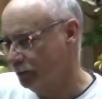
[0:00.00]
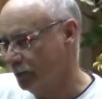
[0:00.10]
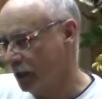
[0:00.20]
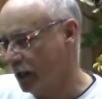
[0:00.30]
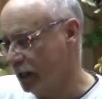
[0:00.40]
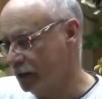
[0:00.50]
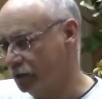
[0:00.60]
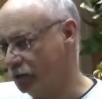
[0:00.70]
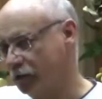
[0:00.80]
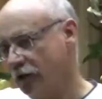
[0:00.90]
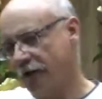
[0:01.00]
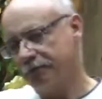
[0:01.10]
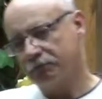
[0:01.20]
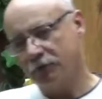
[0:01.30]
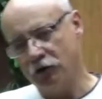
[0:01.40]
Because
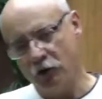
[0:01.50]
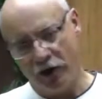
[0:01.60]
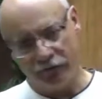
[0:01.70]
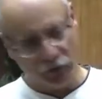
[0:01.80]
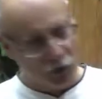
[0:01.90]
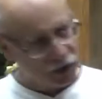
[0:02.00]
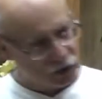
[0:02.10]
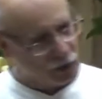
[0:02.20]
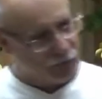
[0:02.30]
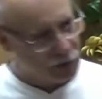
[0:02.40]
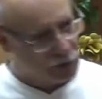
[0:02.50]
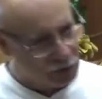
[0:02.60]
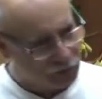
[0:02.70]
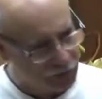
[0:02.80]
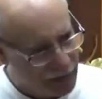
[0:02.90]
you have to watch over your
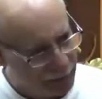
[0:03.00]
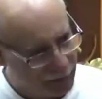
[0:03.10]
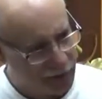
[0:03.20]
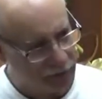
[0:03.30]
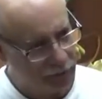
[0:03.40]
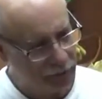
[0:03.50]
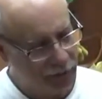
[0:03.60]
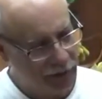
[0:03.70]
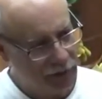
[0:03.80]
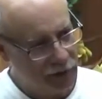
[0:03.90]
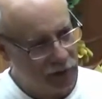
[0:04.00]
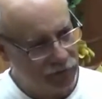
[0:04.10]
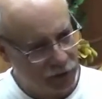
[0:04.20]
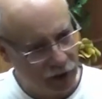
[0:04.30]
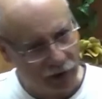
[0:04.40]
own family. You
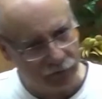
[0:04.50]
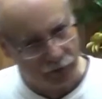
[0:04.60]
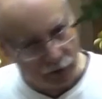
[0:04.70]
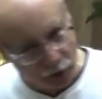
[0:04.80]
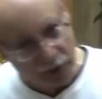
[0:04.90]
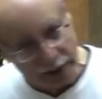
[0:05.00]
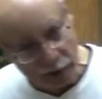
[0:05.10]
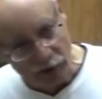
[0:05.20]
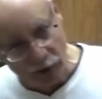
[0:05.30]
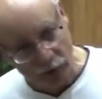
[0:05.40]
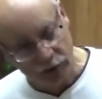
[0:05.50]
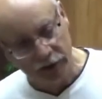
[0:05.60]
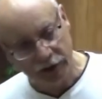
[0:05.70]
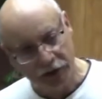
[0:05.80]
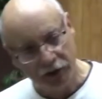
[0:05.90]
have to care for your own household
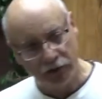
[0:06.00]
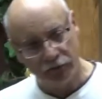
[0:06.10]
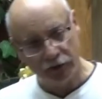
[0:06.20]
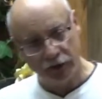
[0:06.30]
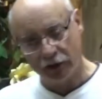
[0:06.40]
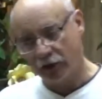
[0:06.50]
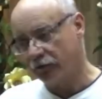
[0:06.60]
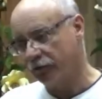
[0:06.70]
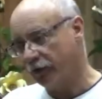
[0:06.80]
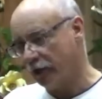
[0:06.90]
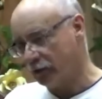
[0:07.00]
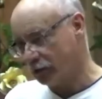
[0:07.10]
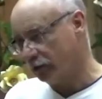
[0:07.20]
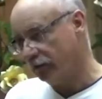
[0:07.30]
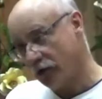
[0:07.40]
if you're going to care for the
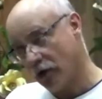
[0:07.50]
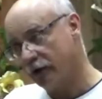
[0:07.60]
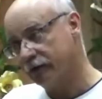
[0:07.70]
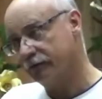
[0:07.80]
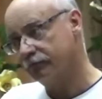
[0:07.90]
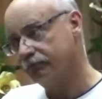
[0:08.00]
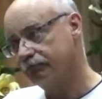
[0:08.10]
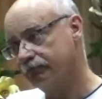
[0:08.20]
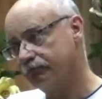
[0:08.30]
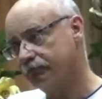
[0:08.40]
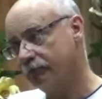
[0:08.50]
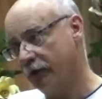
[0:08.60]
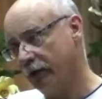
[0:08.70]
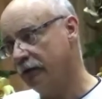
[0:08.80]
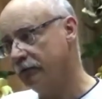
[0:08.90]
household of God.
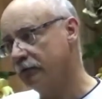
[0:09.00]
Right?